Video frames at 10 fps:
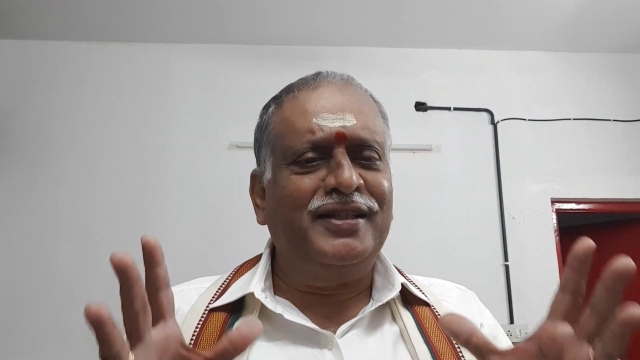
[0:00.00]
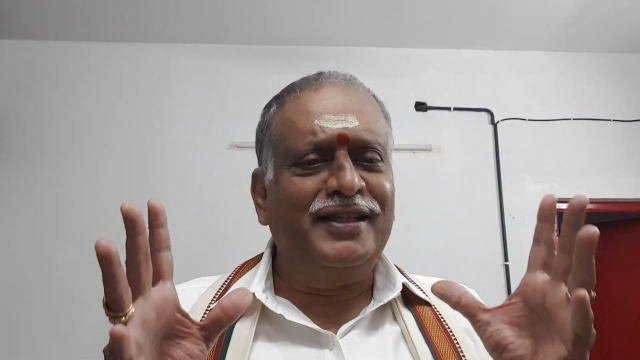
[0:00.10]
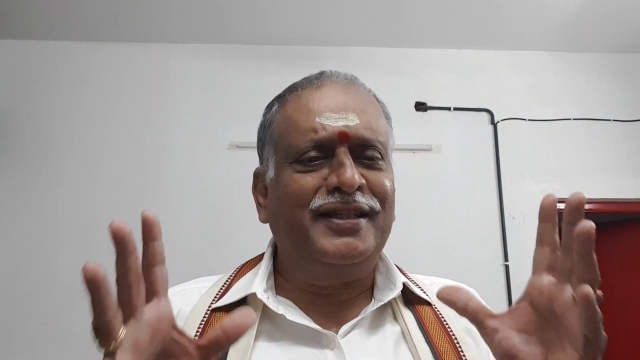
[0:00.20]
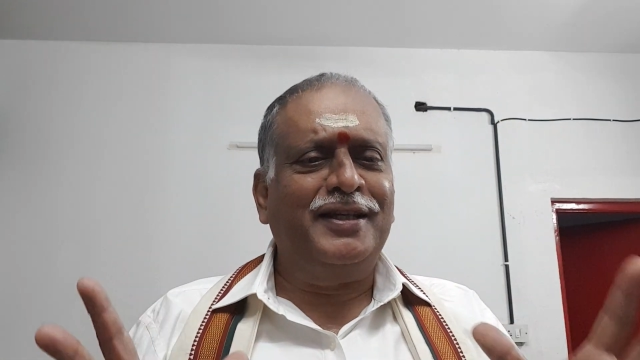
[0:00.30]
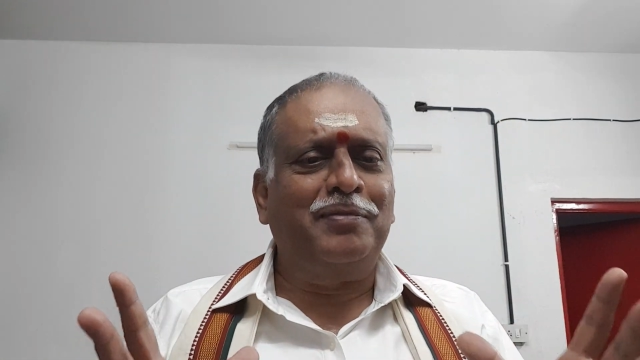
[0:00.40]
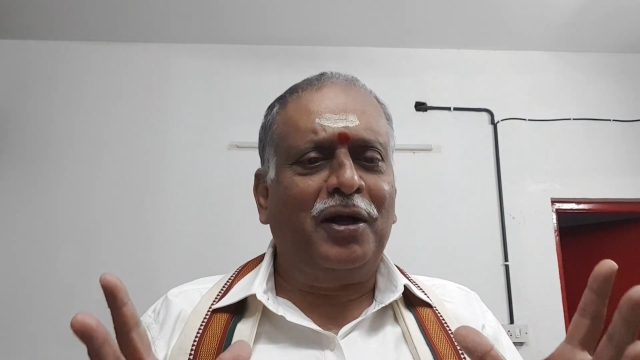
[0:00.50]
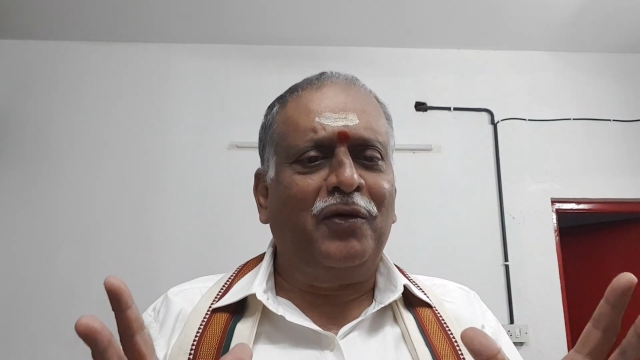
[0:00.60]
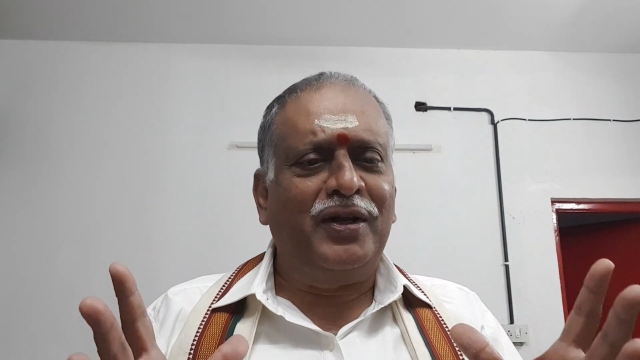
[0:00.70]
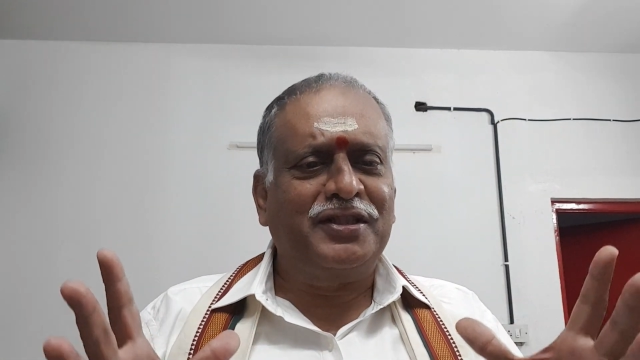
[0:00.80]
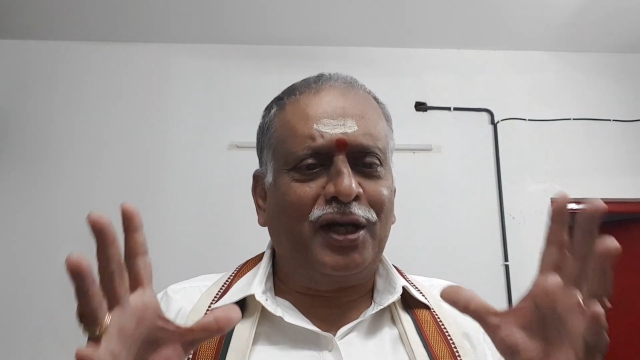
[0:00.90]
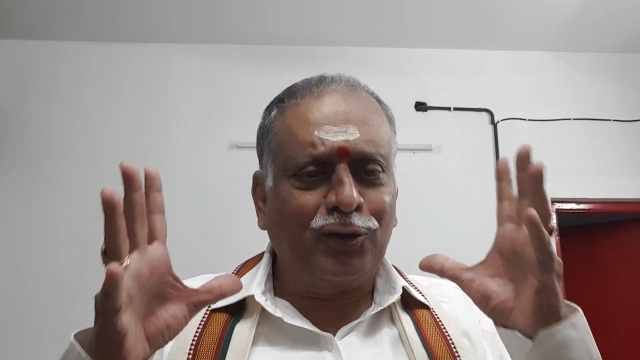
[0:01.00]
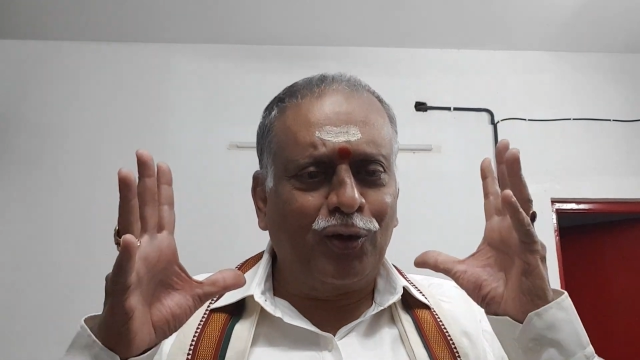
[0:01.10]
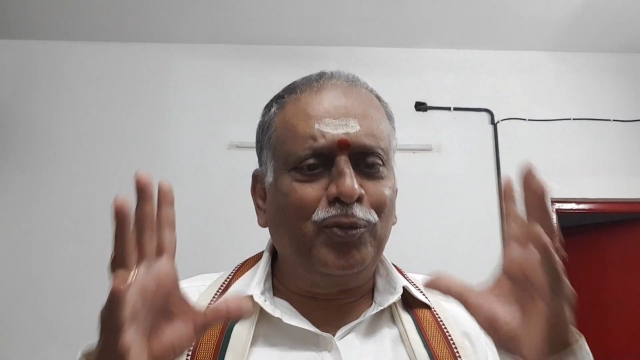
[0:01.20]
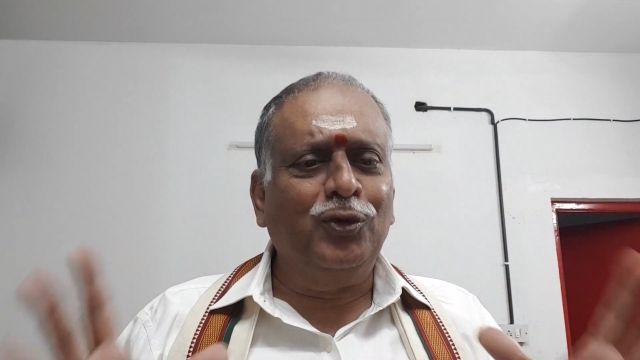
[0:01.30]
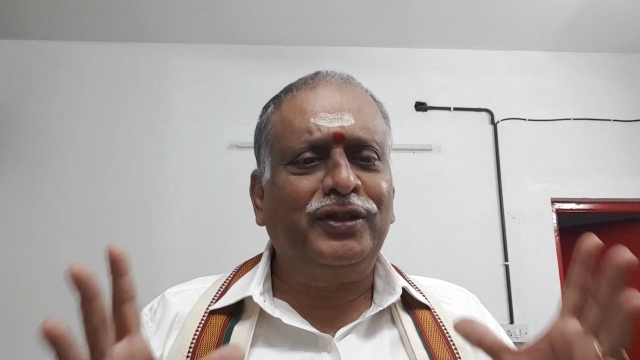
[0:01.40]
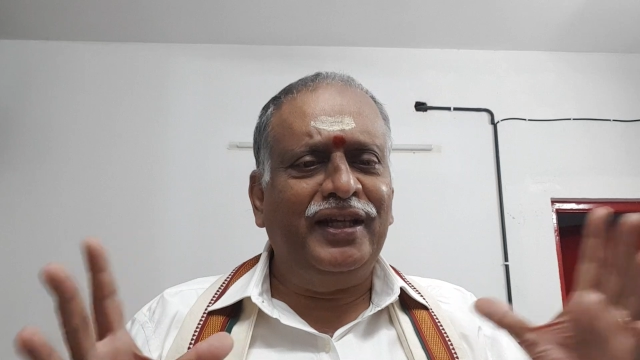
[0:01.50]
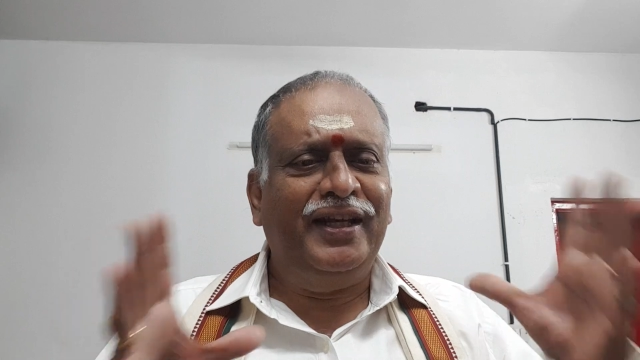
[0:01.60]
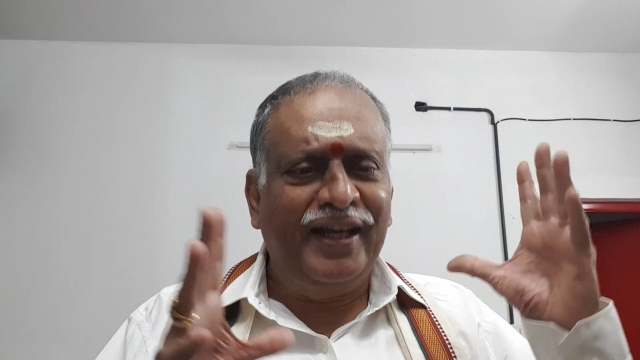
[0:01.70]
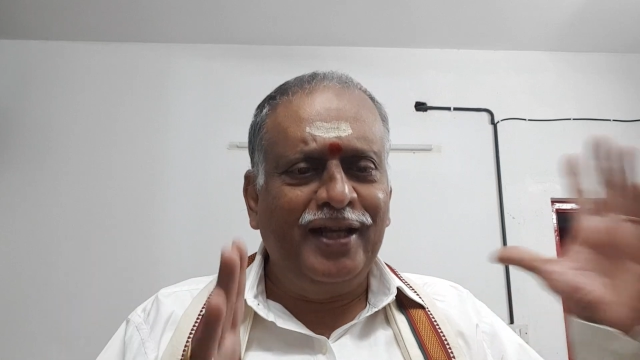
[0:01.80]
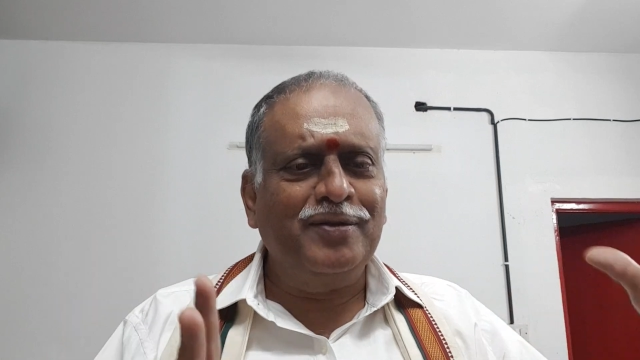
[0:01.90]
He says, Bhagavan, Chadurmurti,
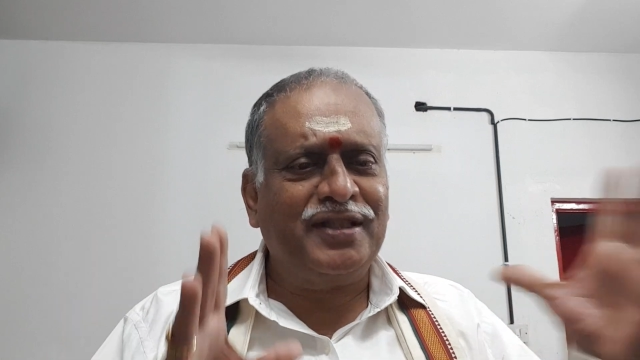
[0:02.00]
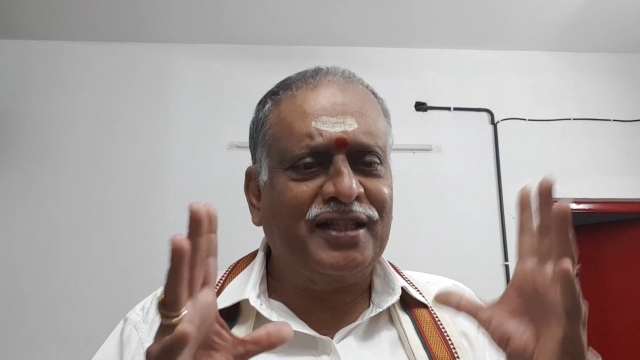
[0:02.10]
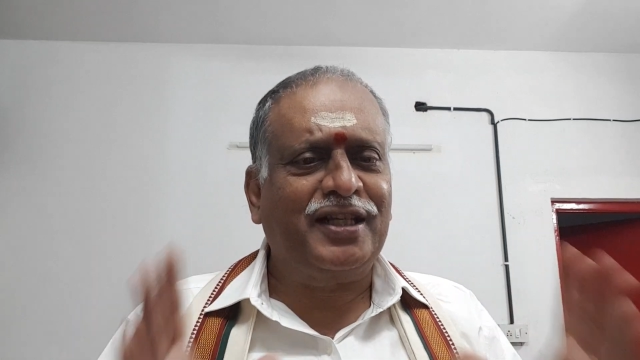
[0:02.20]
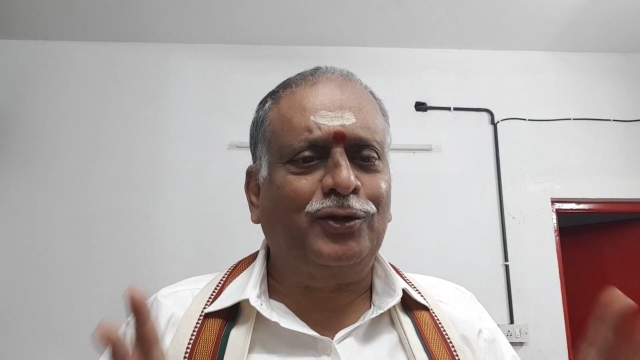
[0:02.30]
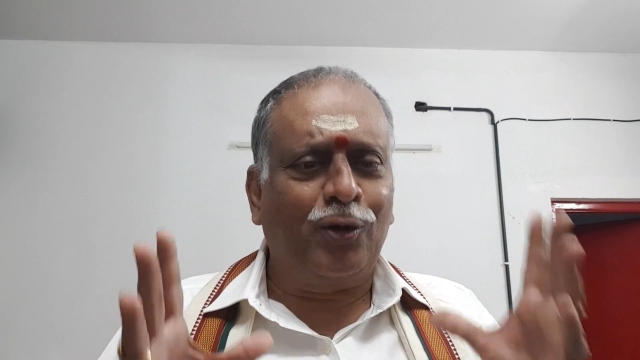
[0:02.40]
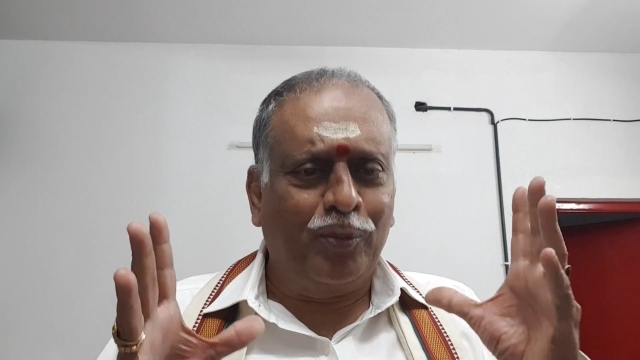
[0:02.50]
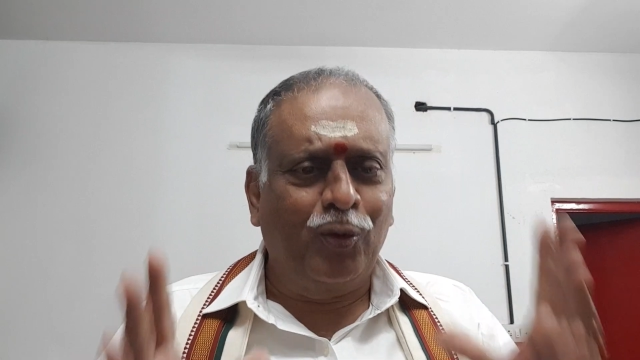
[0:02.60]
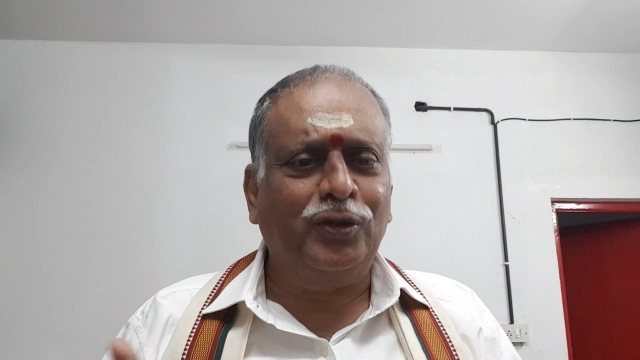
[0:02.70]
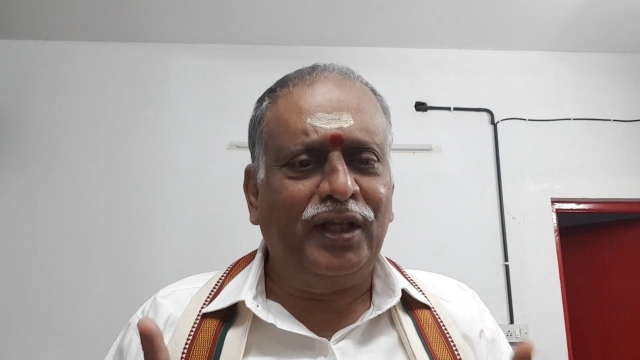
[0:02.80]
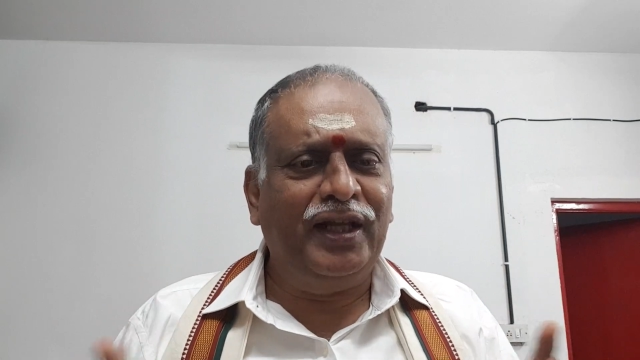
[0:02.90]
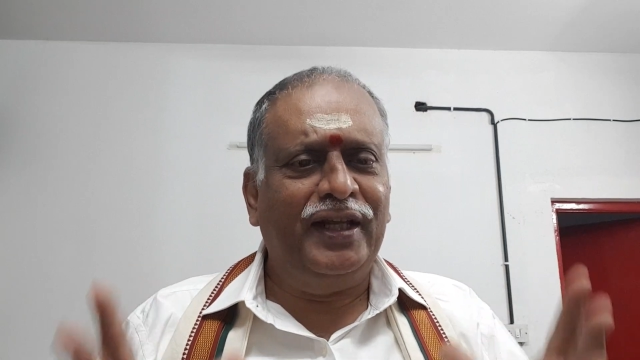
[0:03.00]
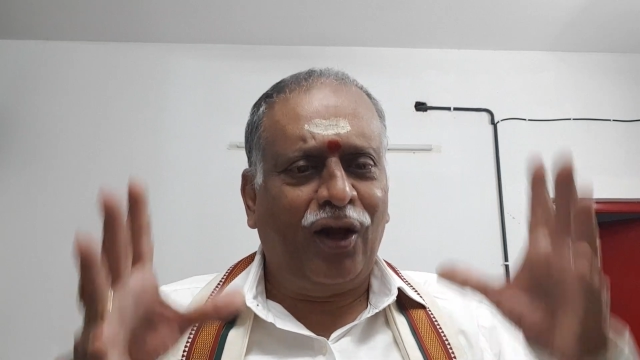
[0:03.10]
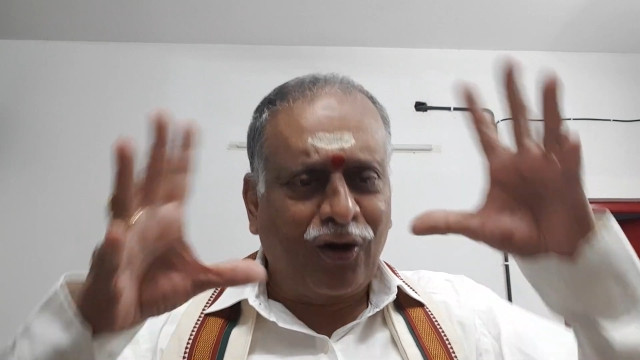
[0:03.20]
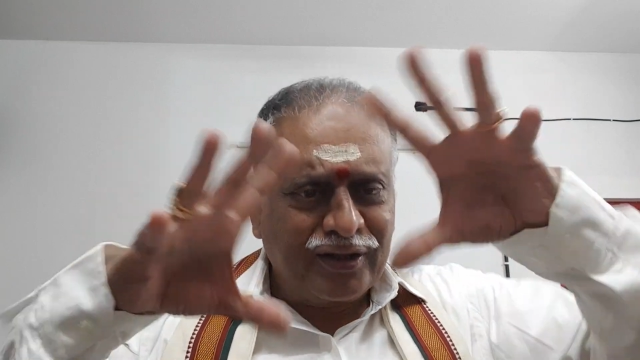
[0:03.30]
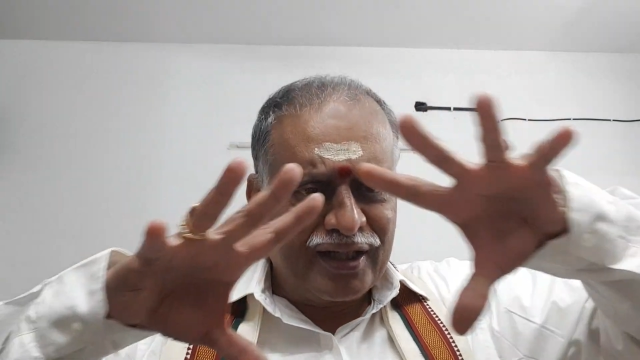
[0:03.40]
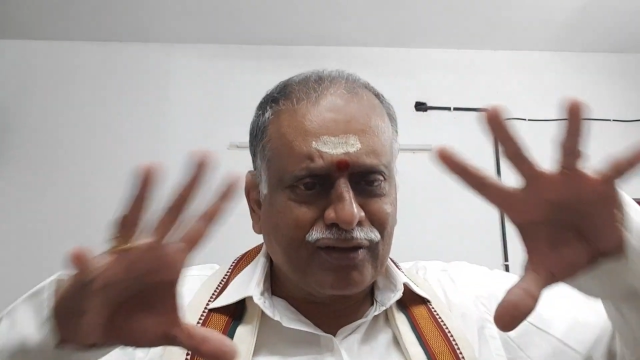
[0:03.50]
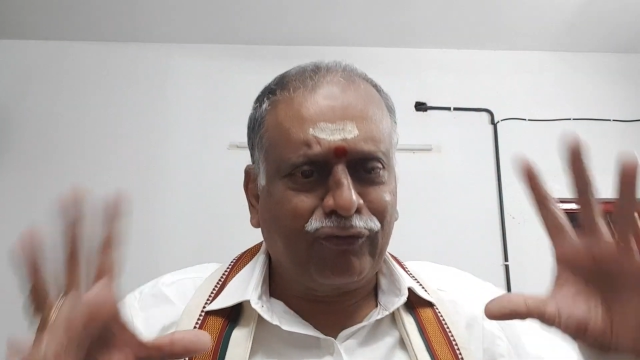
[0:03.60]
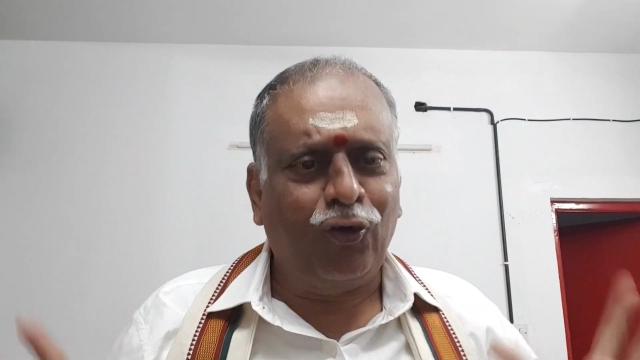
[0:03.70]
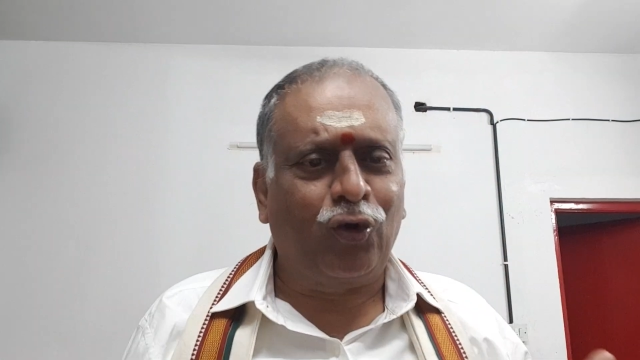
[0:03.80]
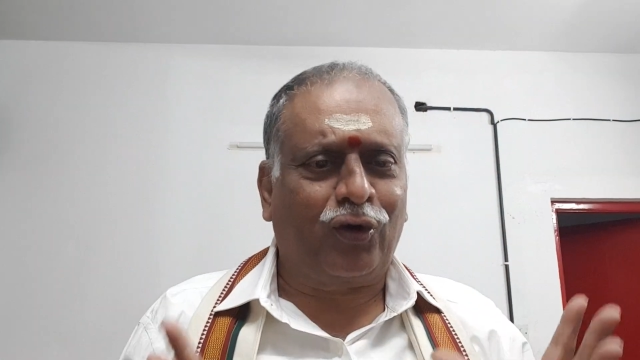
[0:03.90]
he is the Chadurmurti in all these
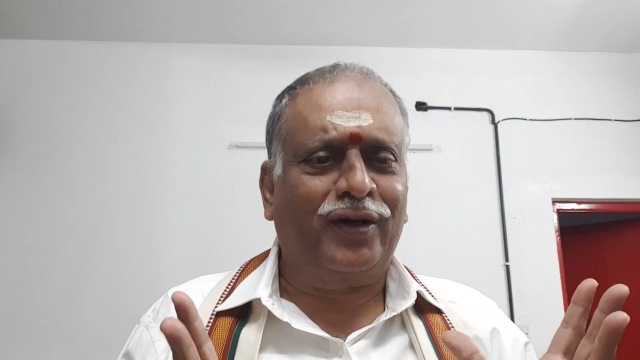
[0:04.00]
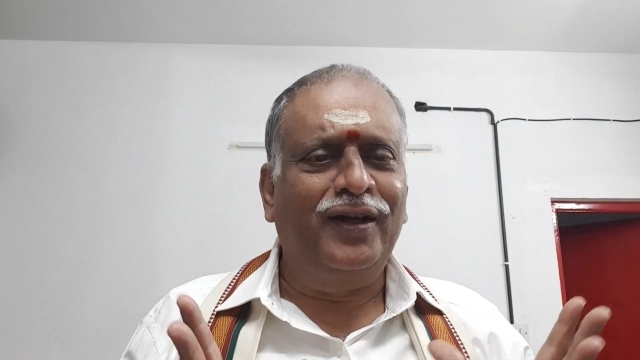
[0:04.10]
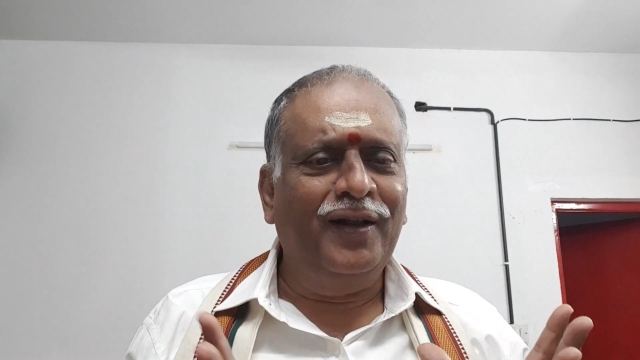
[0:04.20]
4